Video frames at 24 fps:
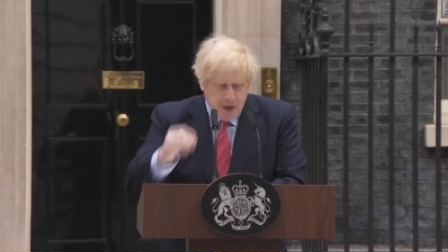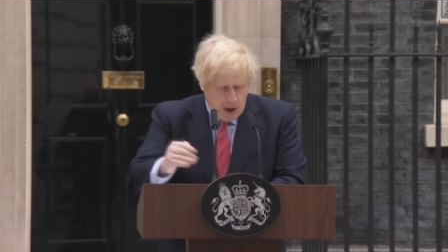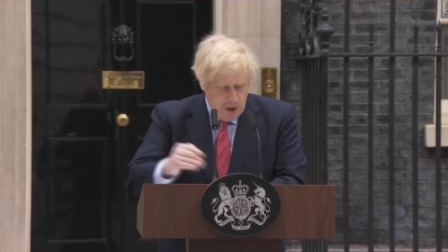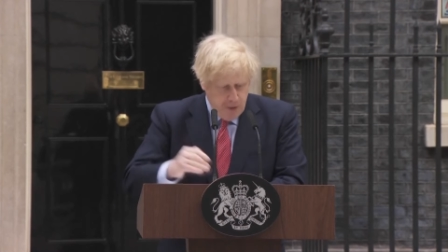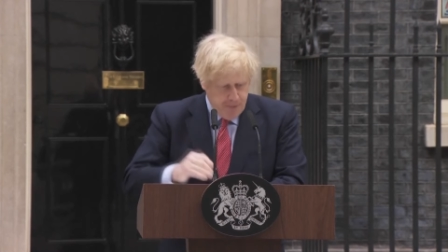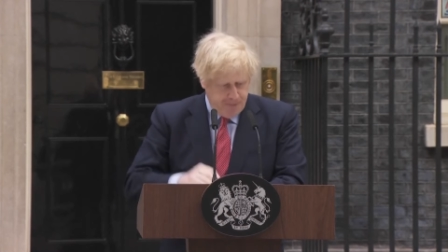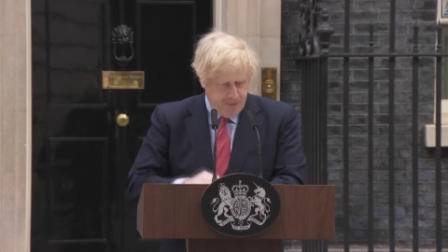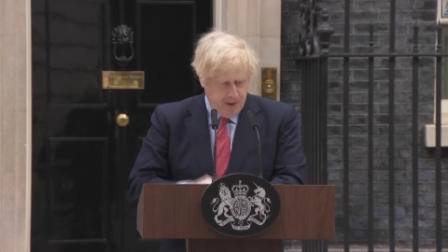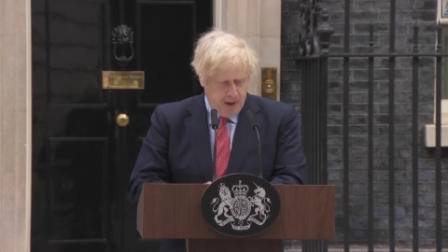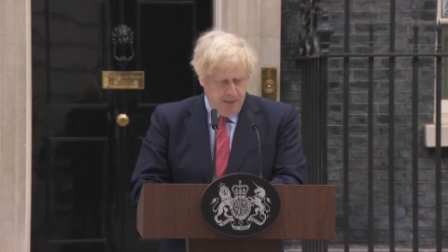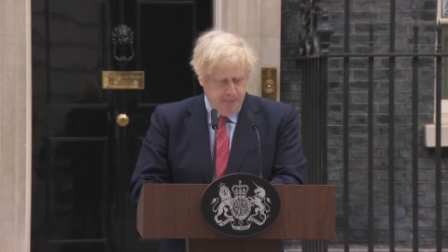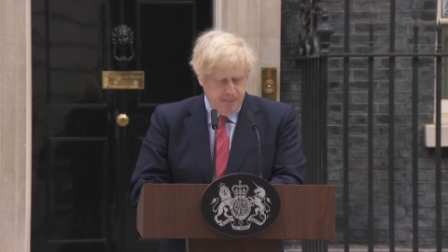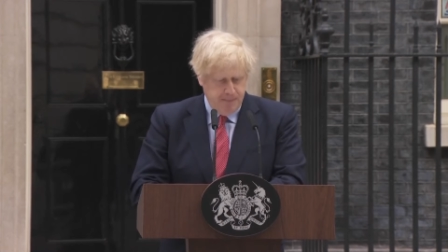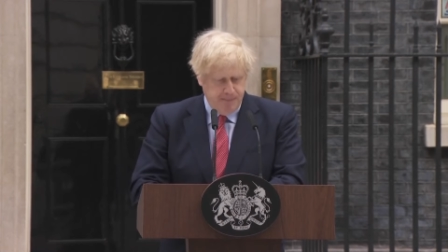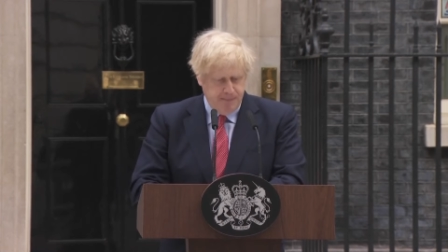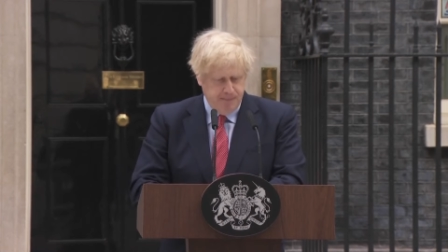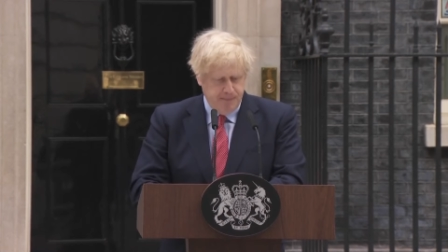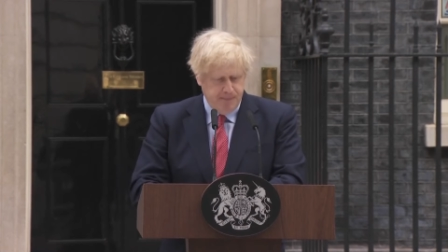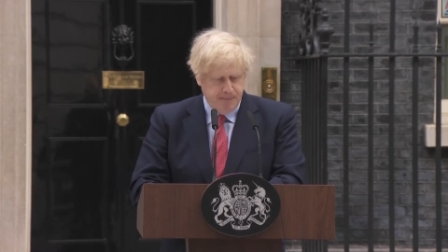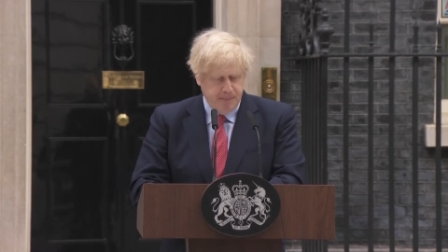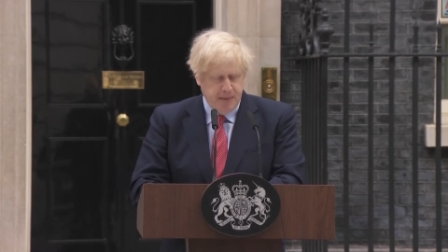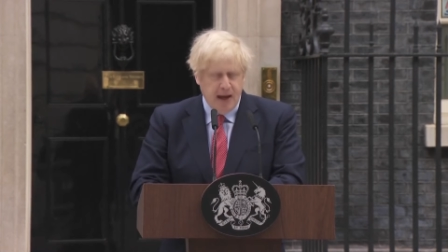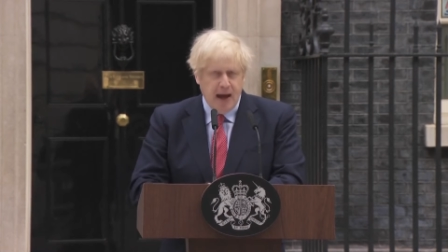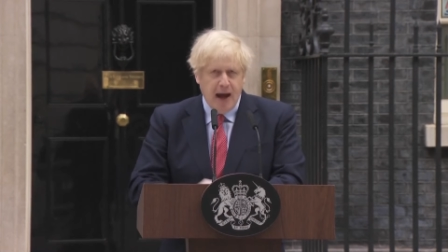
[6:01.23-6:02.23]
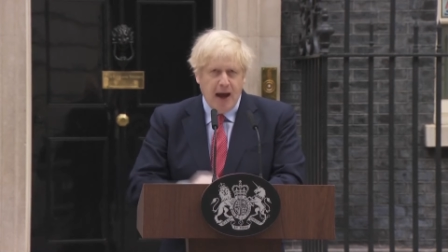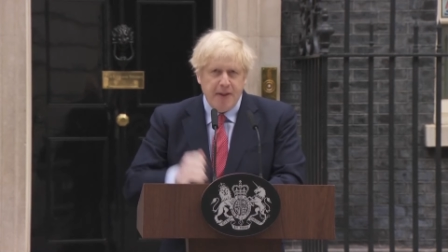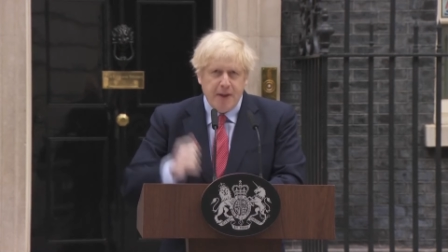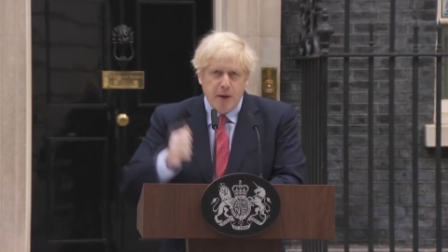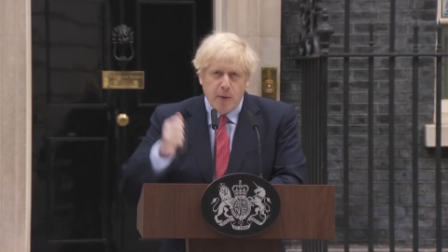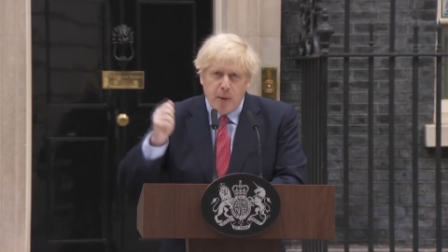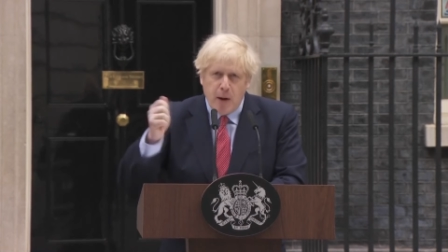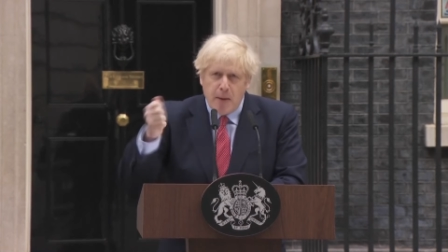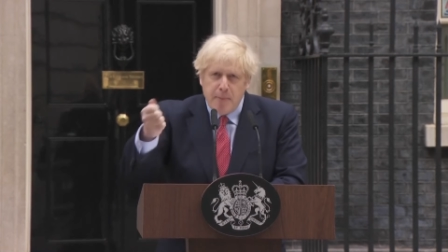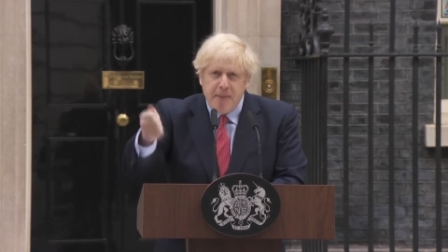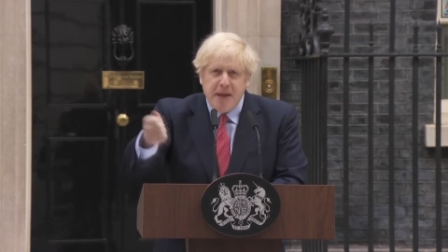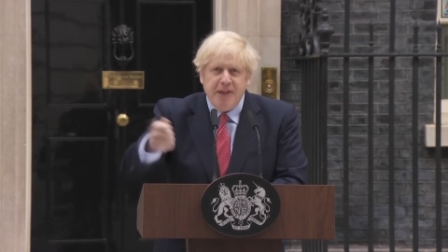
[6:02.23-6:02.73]
over and that
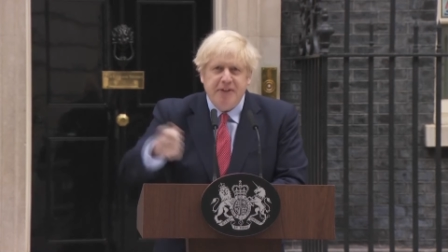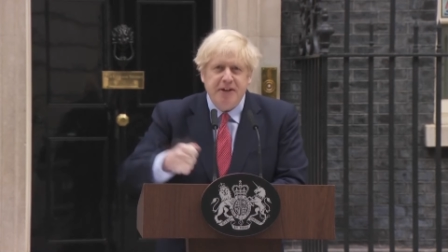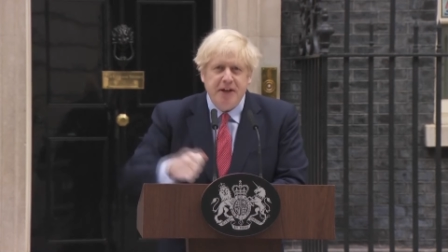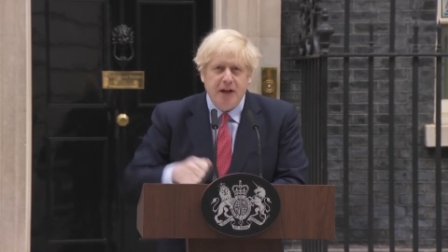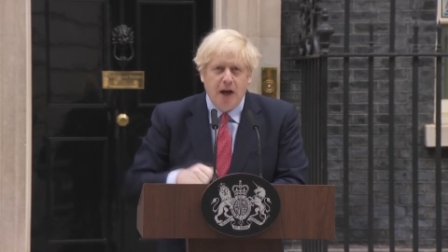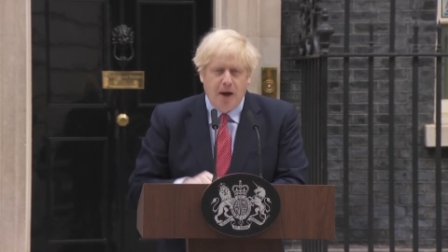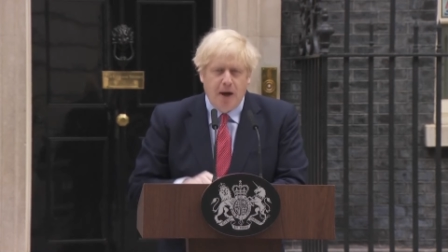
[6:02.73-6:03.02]
we're meeting